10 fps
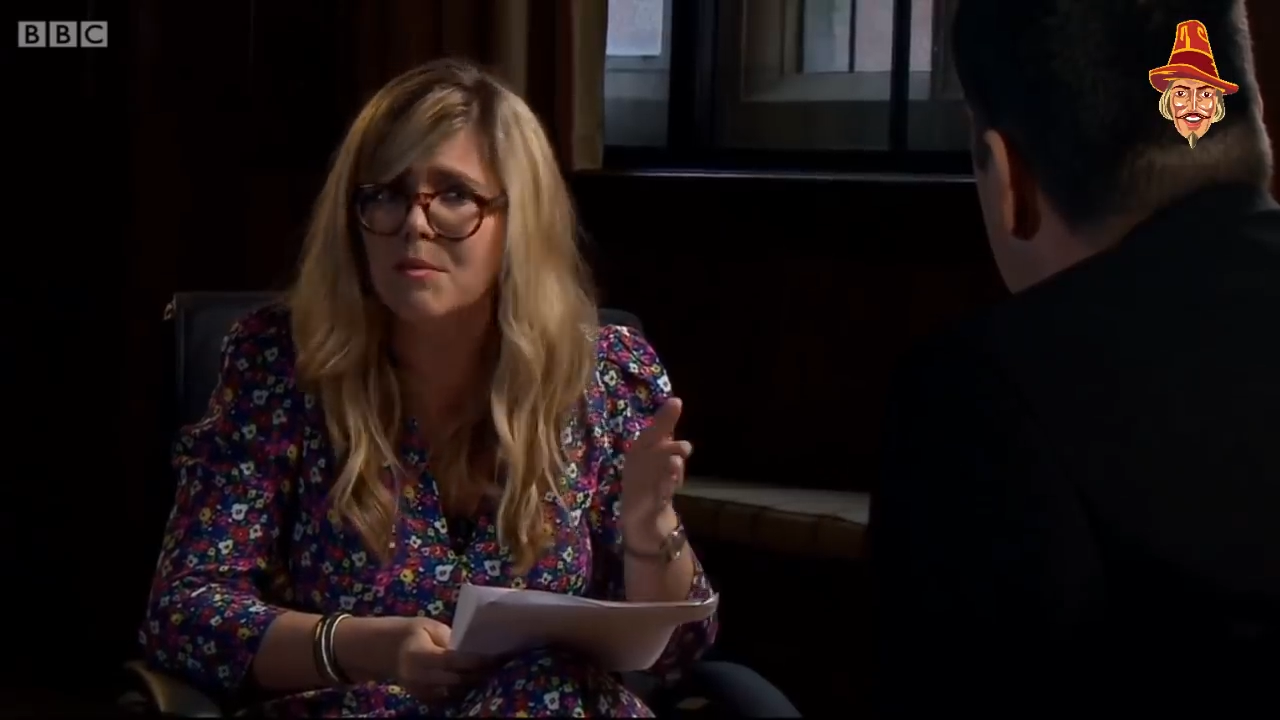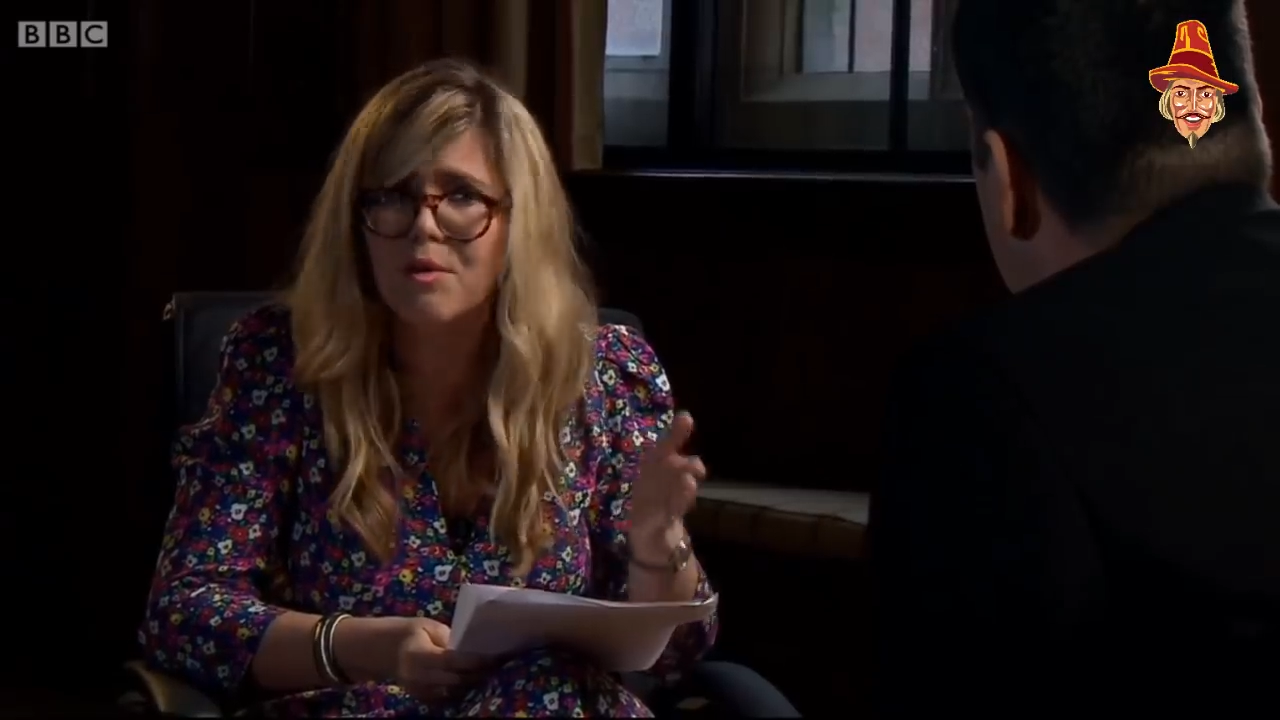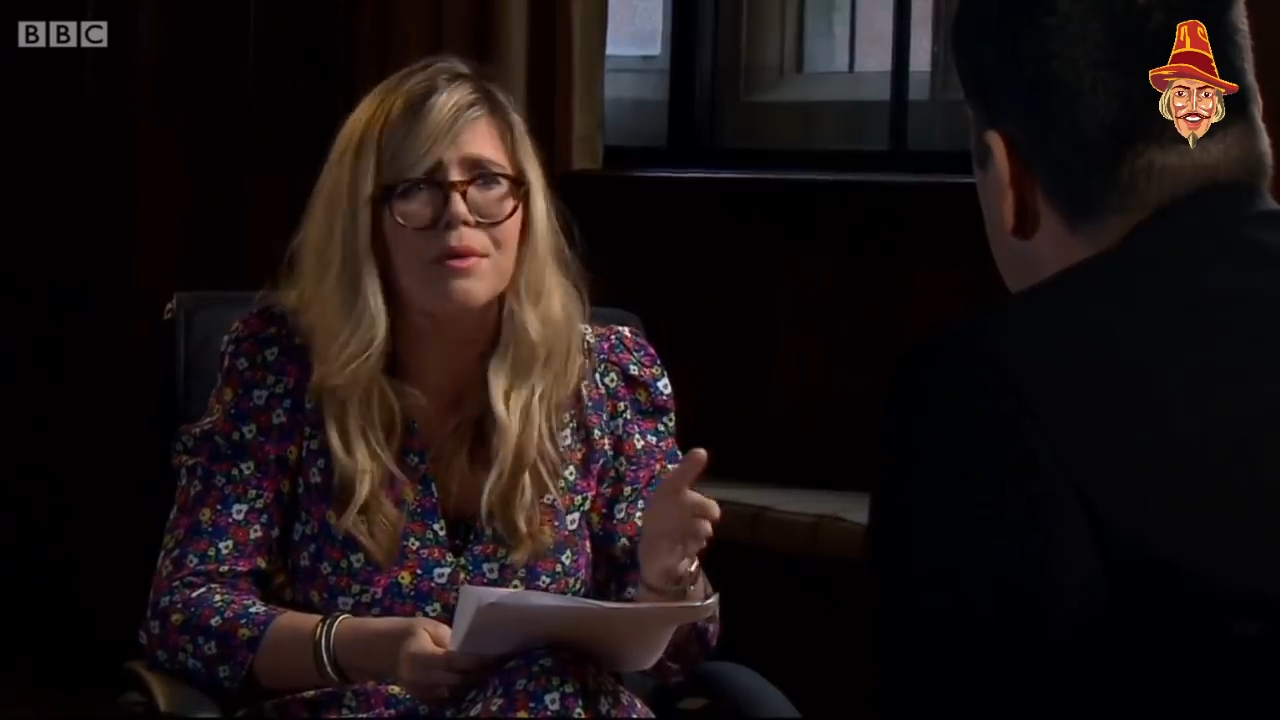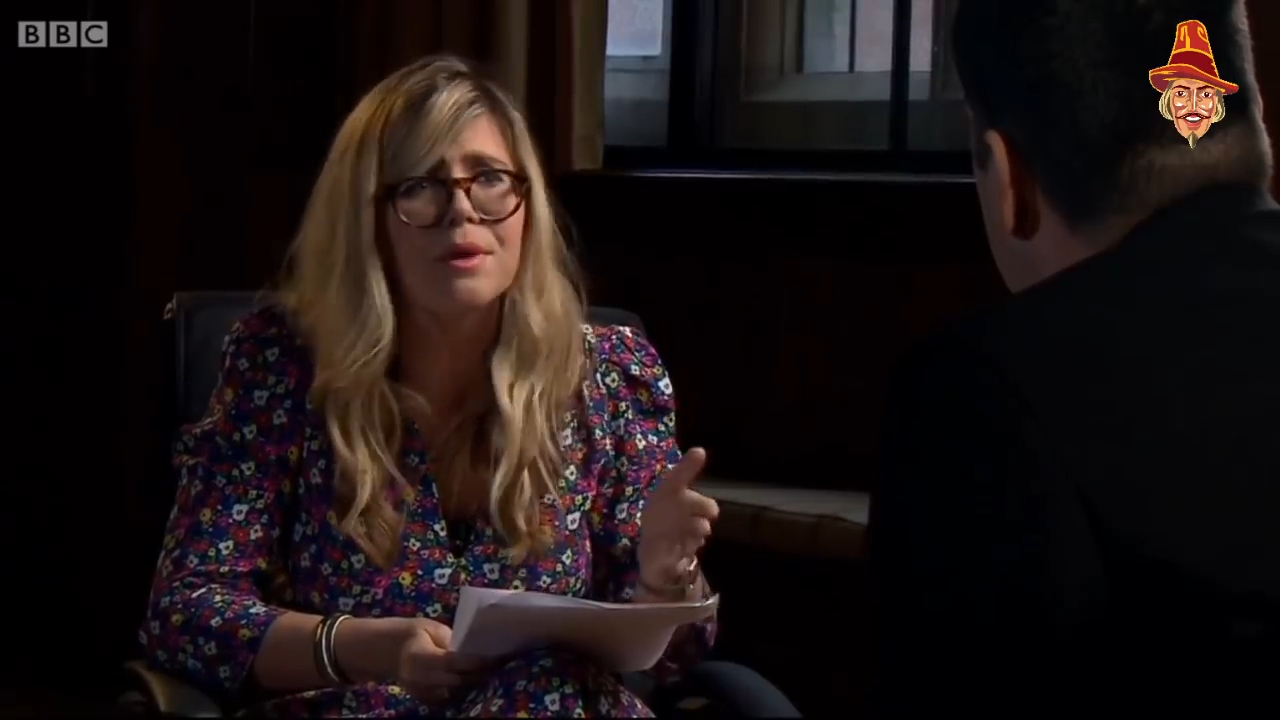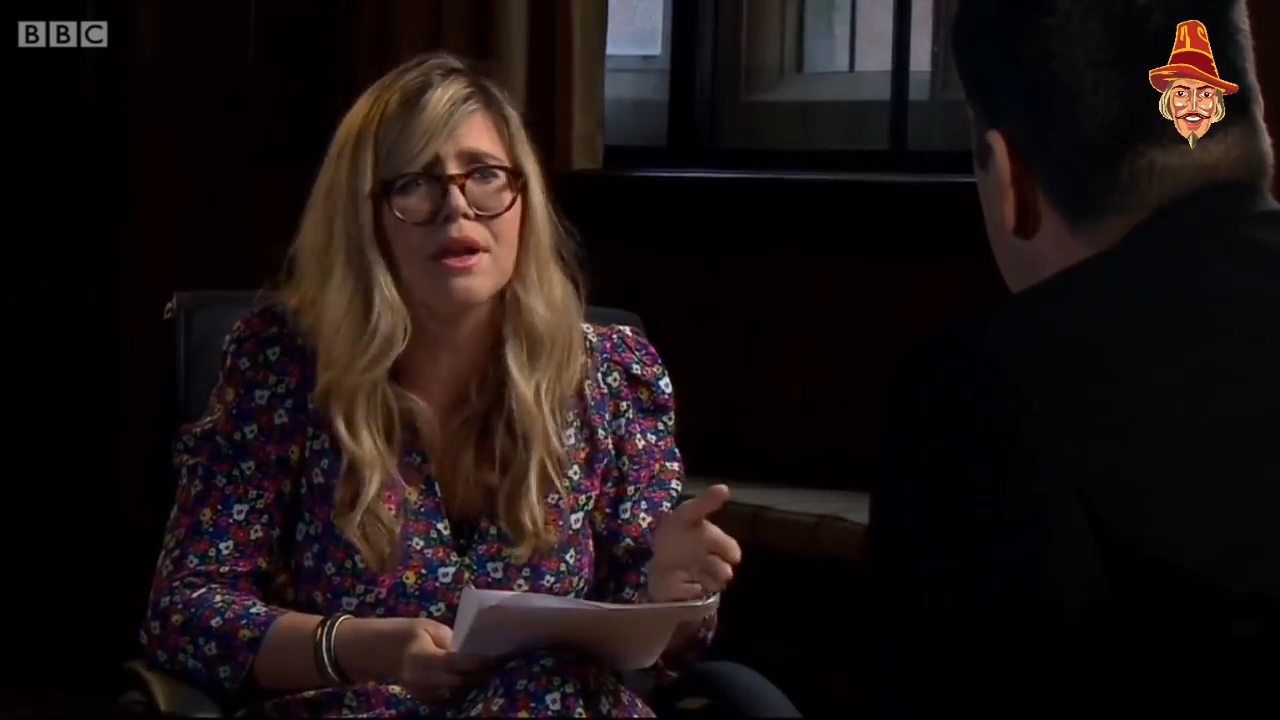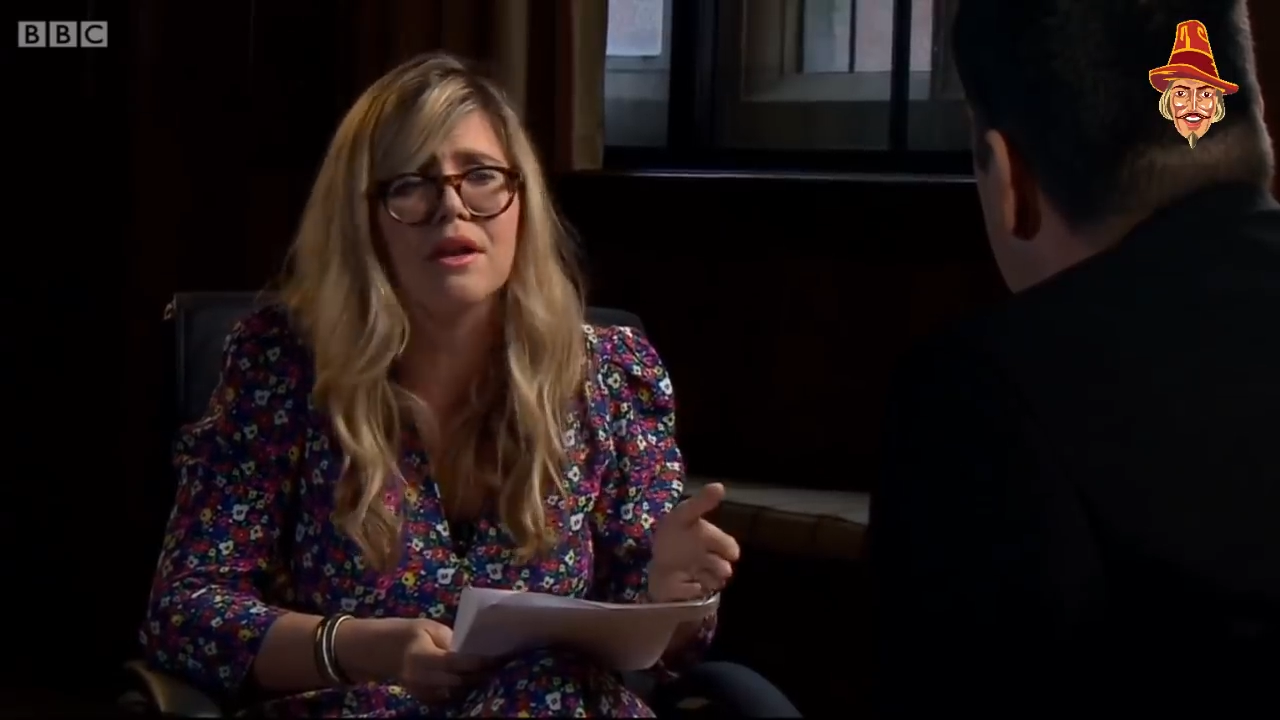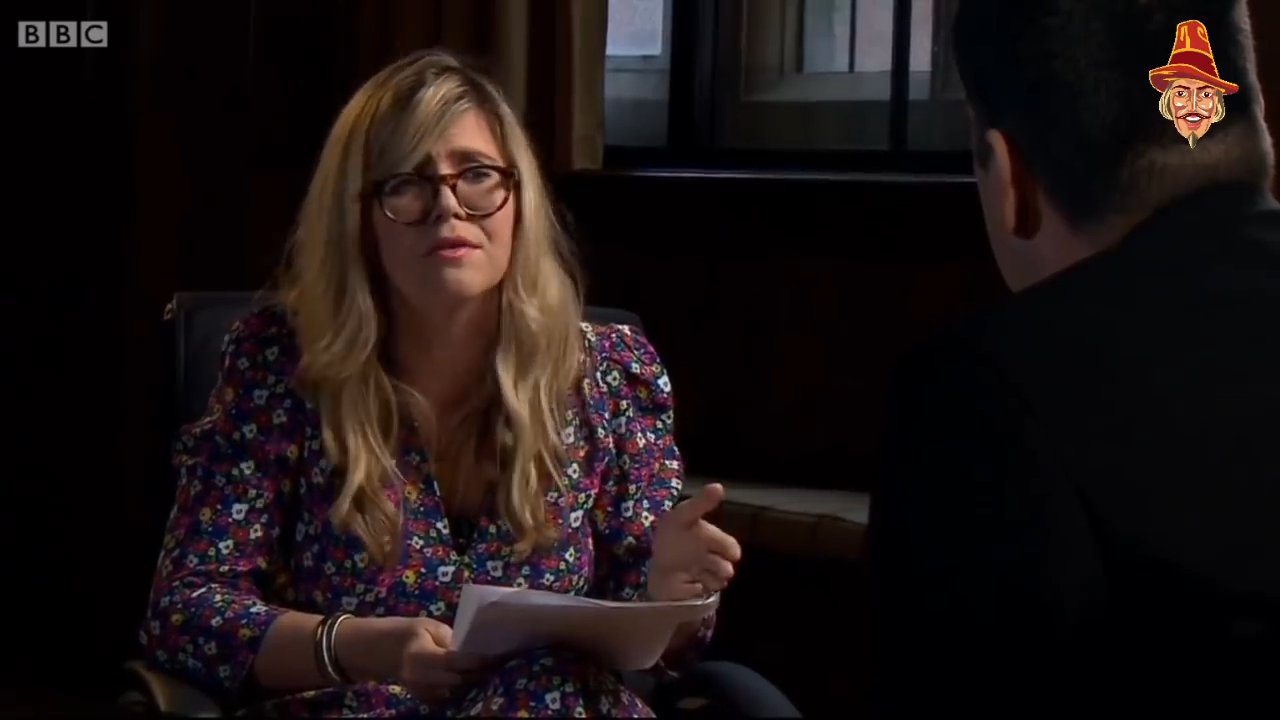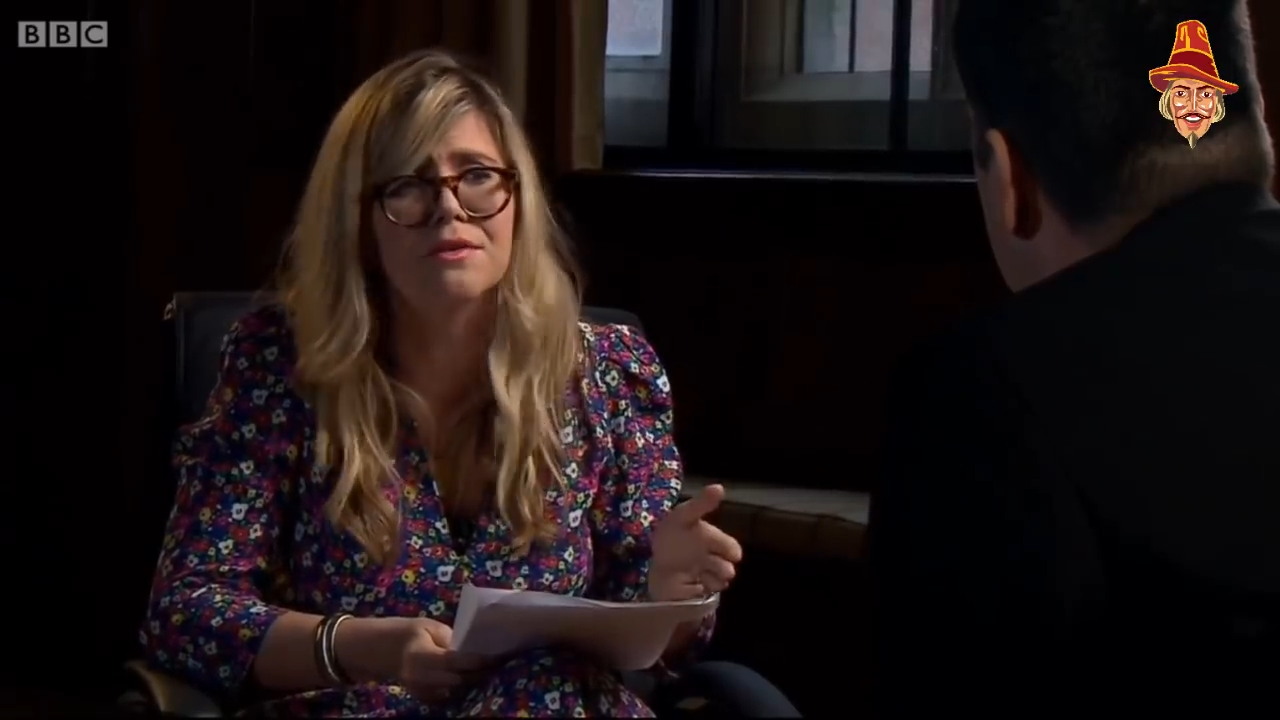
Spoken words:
as they probably will